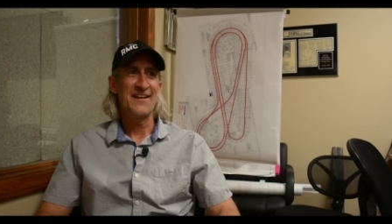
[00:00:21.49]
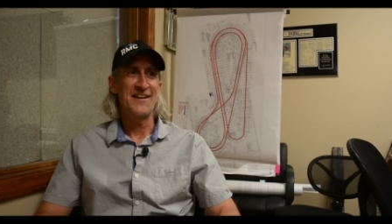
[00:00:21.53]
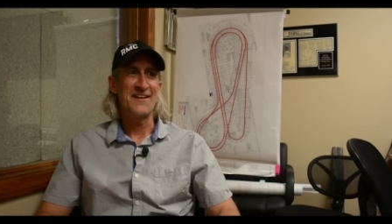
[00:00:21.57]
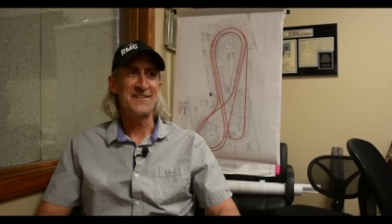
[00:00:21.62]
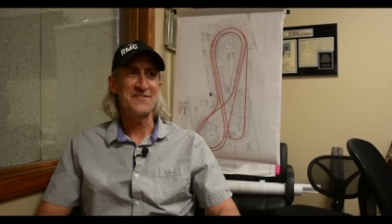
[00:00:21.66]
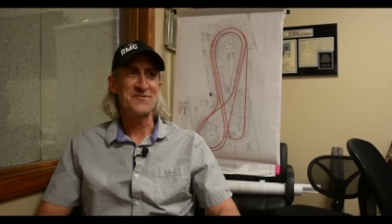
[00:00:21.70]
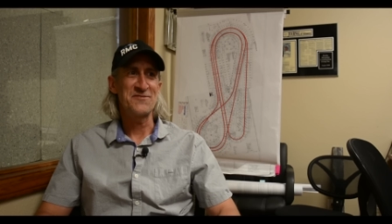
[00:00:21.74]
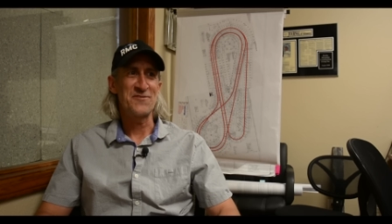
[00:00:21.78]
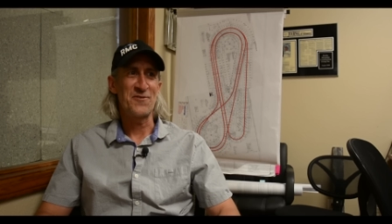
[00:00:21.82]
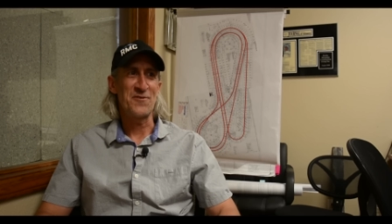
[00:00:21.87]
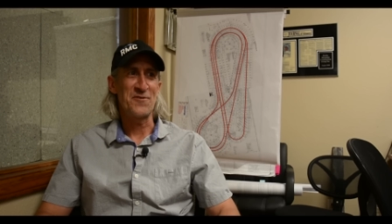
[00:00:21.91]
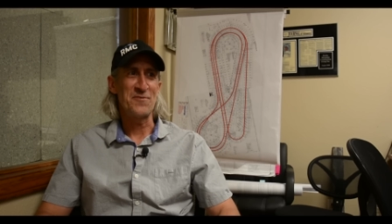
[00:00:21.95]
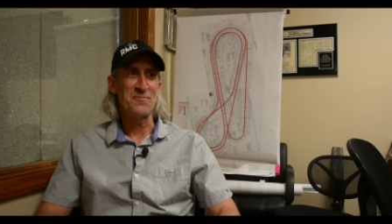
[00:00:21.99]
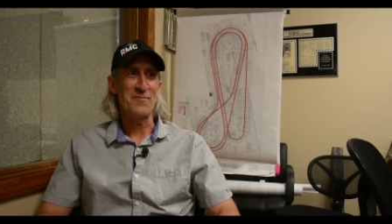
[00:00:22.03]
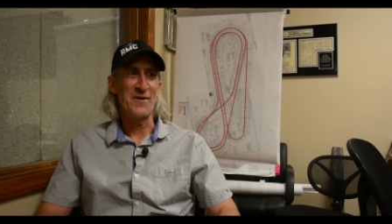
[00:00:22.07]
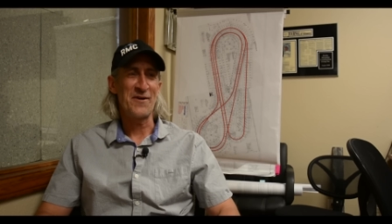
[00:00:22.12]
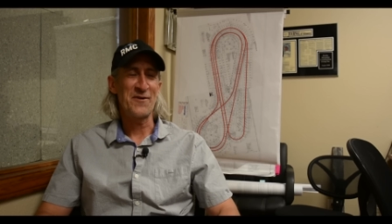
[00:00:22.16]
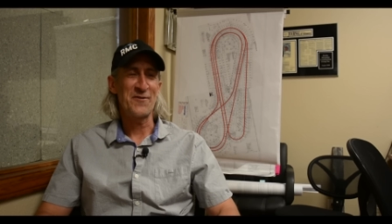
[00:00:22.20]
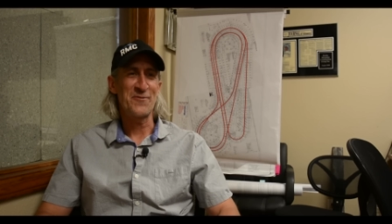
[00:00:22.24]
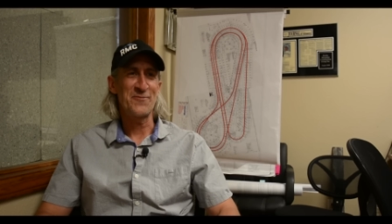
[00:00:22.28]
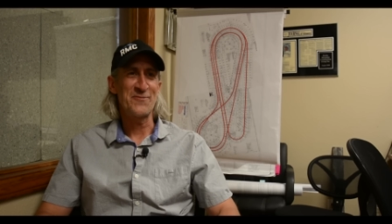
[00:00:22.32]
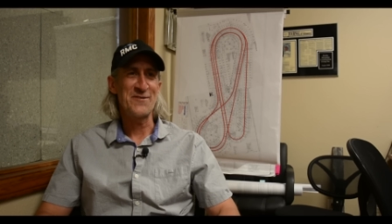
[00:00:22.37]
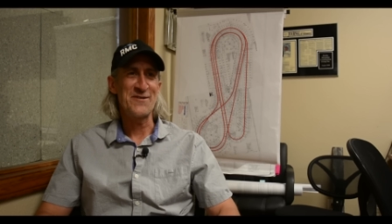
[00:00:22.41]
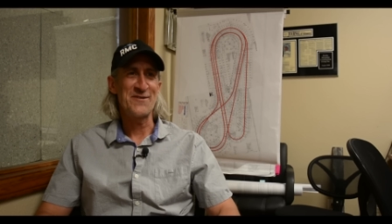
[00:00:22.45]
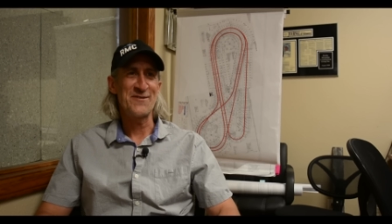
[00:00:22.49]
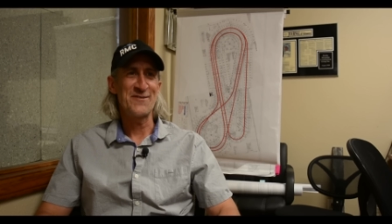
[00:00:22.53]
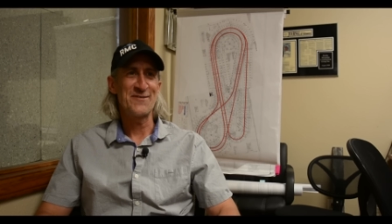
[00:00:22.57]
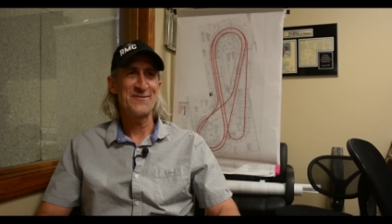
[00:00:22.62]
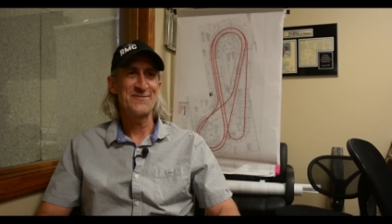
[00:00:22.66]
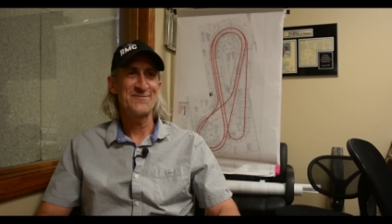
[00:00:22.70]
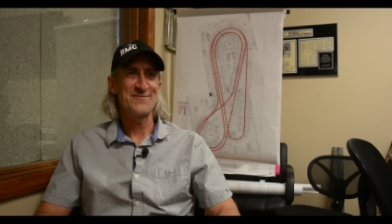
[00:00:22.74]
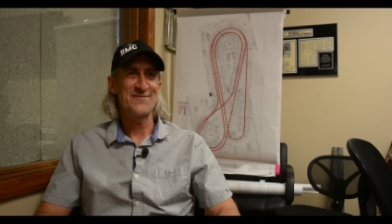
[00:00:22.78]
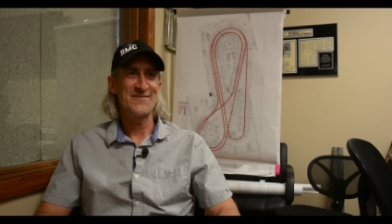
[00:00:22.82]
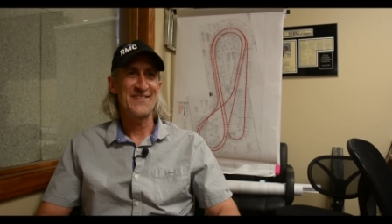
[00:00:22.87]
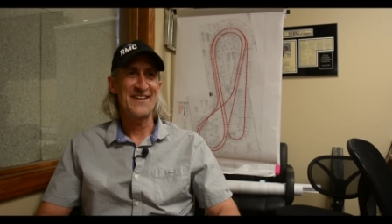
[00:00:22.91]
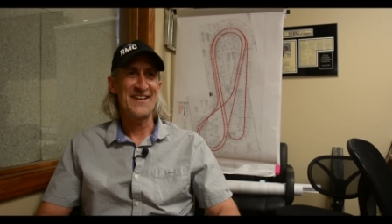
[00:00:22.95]
I started my
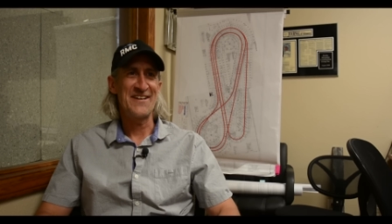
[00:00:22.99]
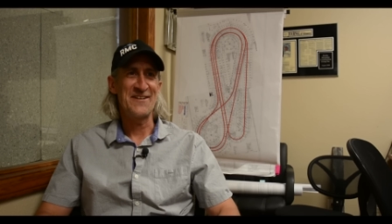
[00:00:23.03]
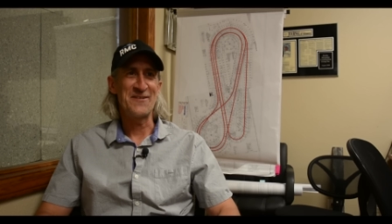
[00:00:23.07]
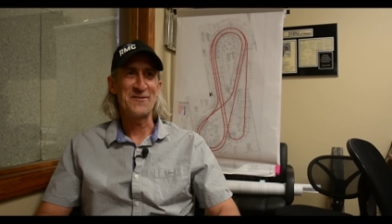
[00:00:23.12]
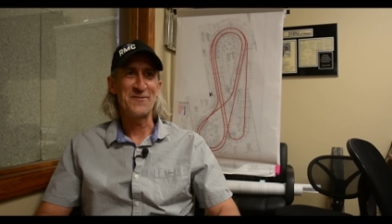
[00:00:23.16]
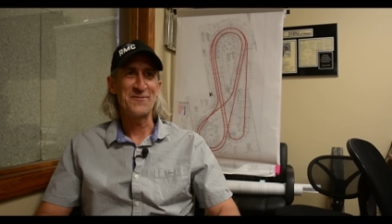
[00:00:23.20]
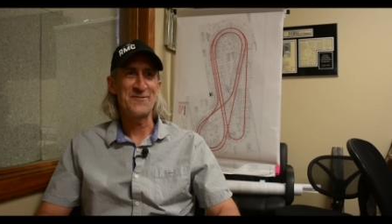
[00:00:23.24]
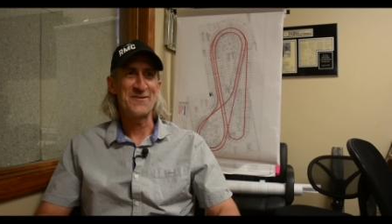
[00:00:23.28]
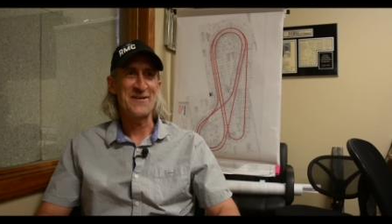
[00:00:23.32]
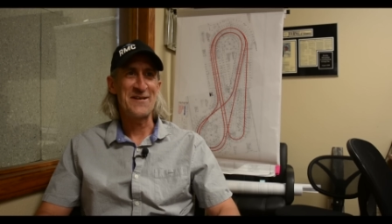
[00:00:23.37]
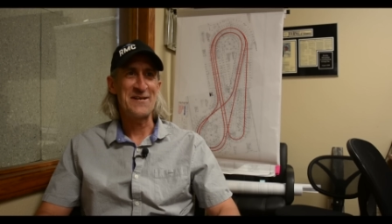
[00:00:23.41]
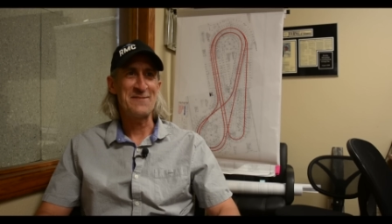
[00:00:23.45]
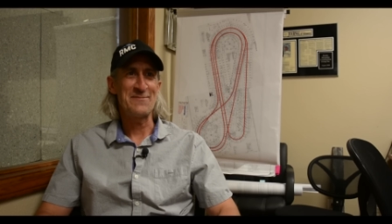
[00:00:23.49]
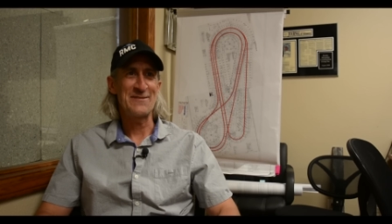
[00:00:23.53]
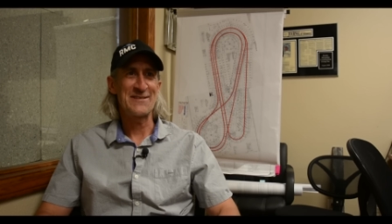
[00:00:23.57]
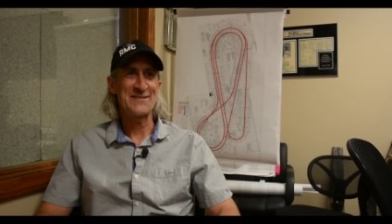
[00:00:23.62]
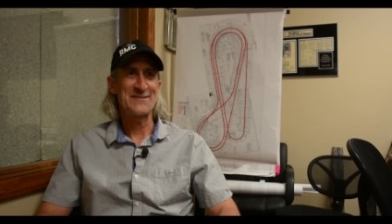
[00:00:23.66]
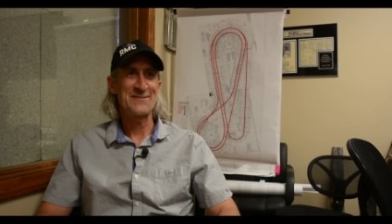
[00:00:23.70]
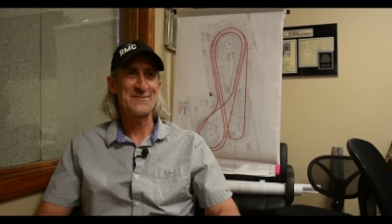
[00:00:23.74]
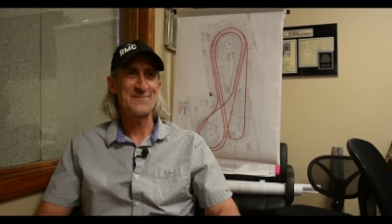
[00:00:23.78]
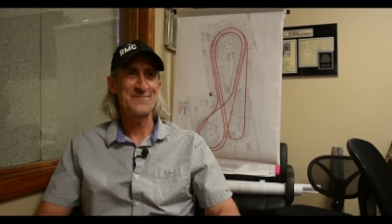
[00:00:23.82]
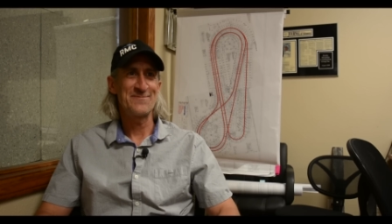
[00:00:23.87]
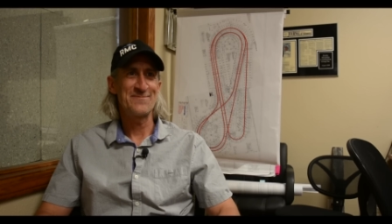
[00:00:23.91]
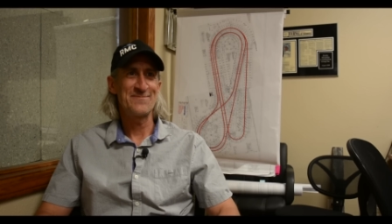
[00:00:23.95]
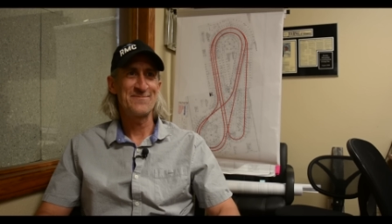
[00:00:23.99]
career at Arrow Dynamics.